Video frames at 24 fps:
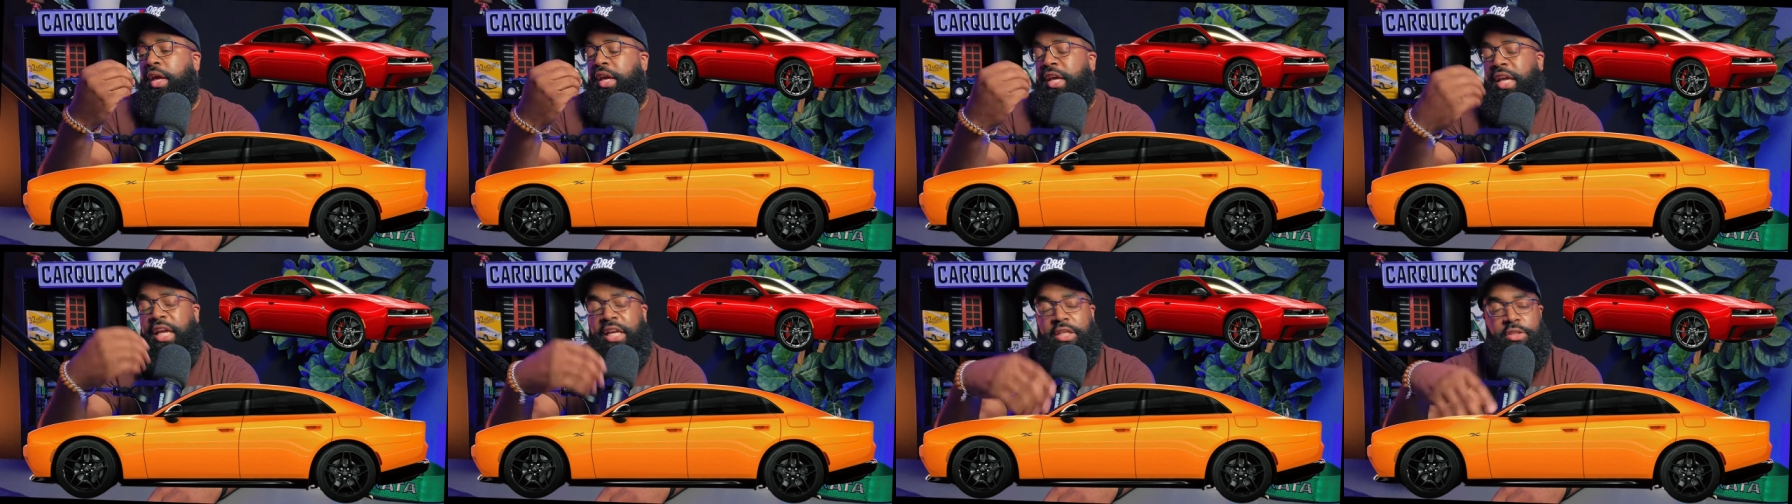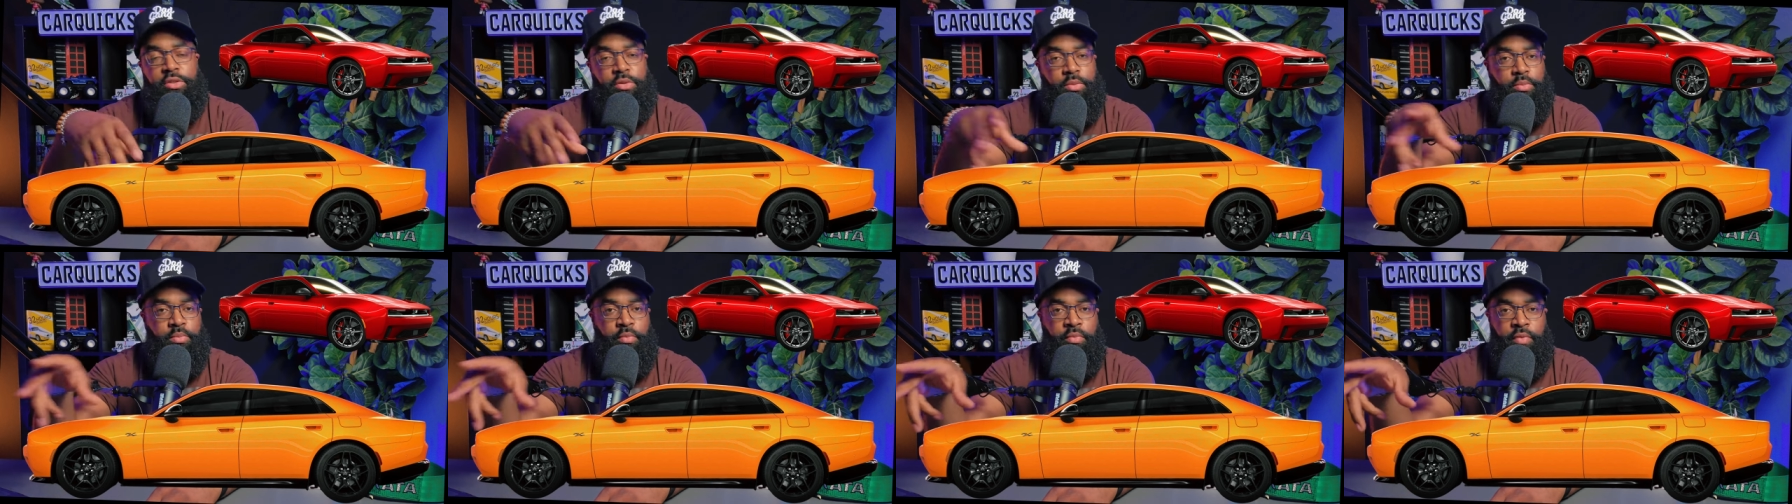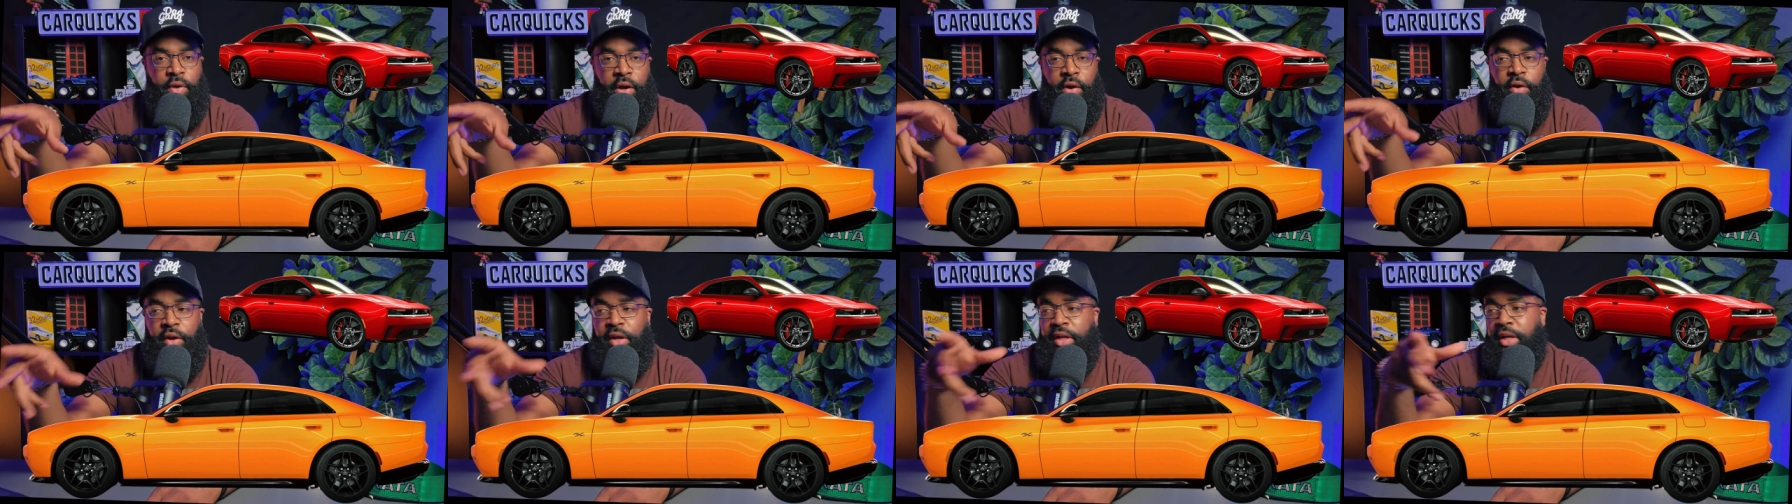Each
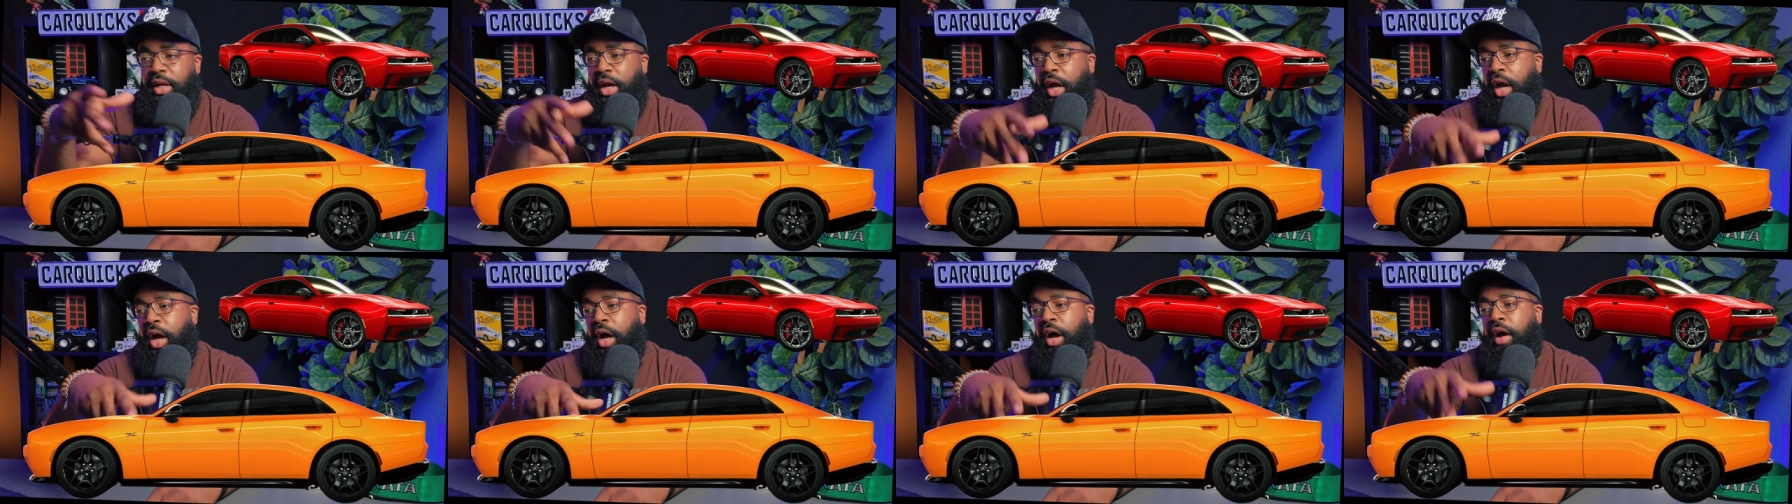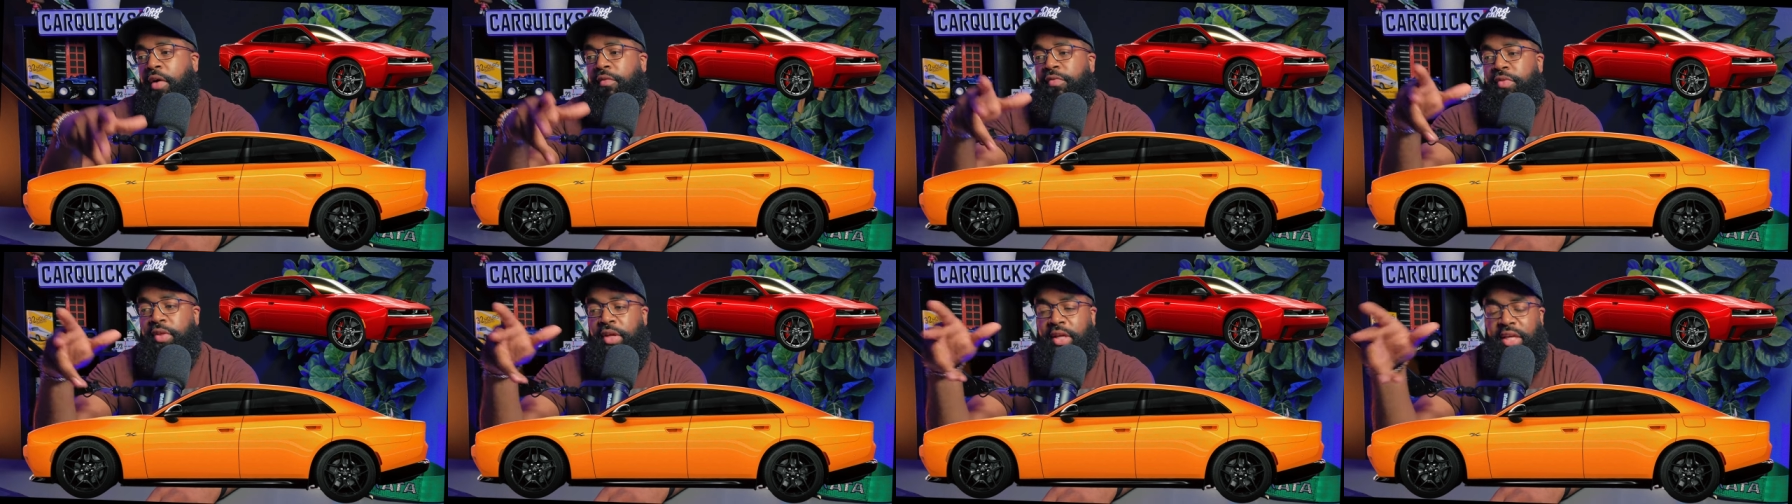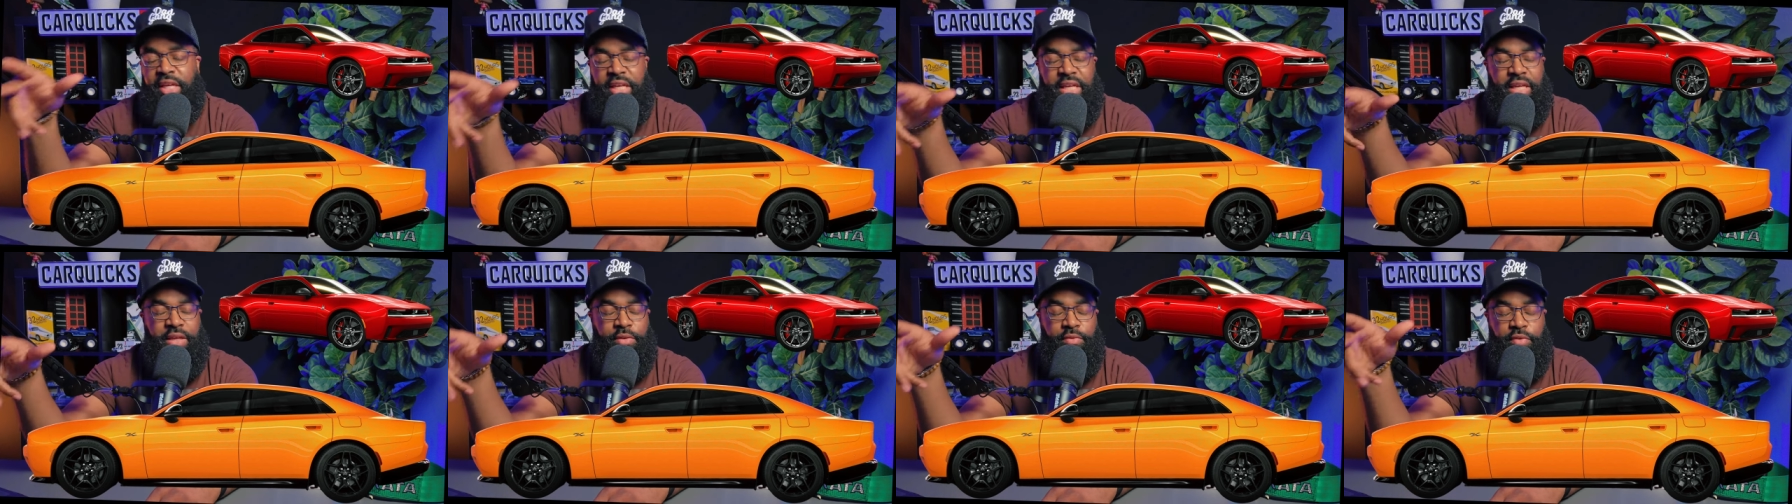variant of the
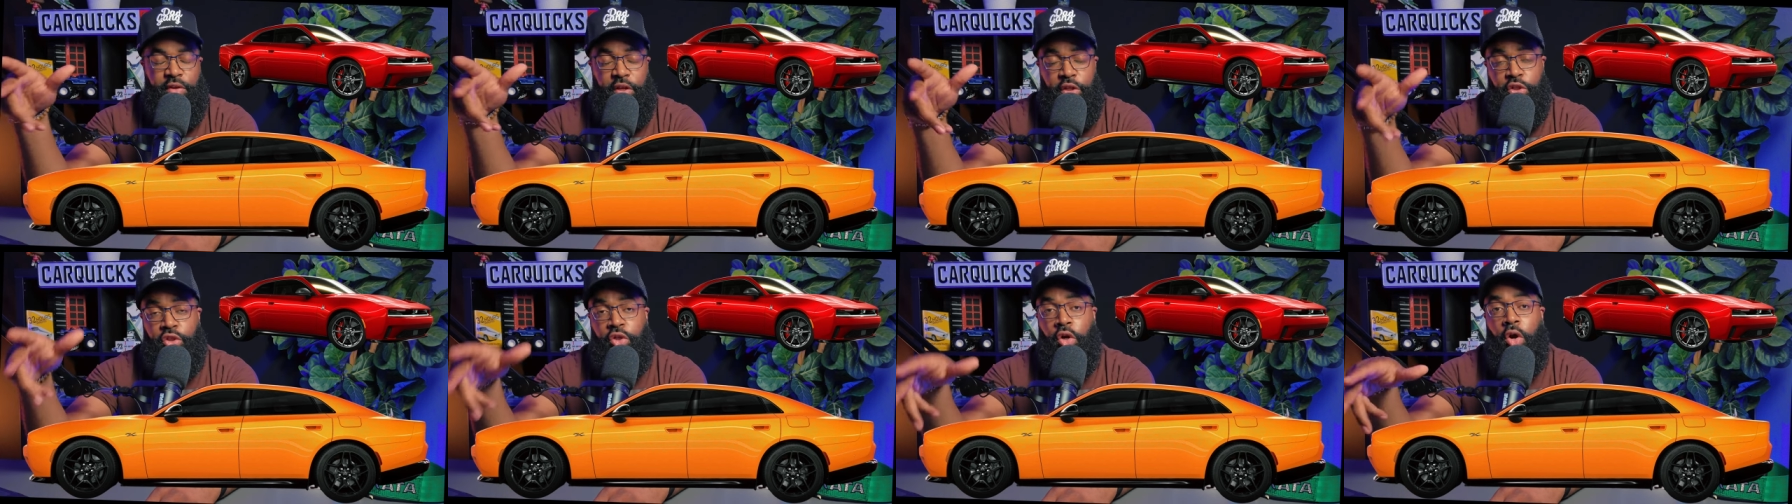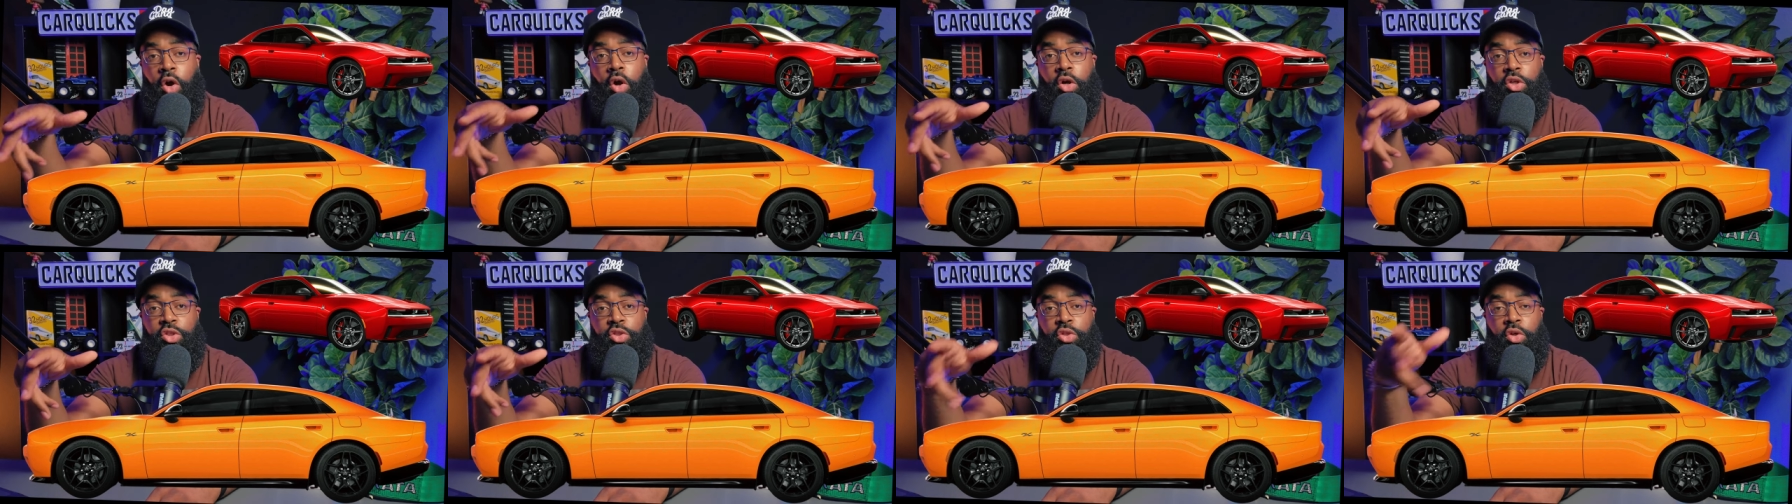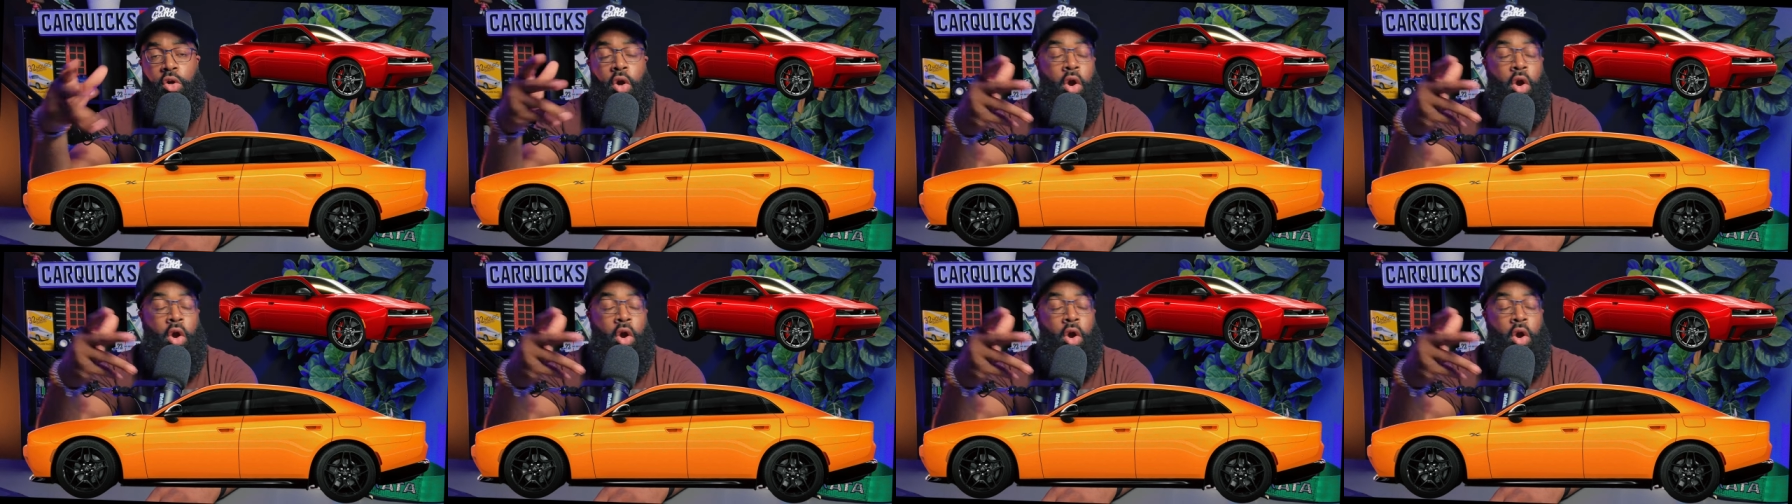E V Charger,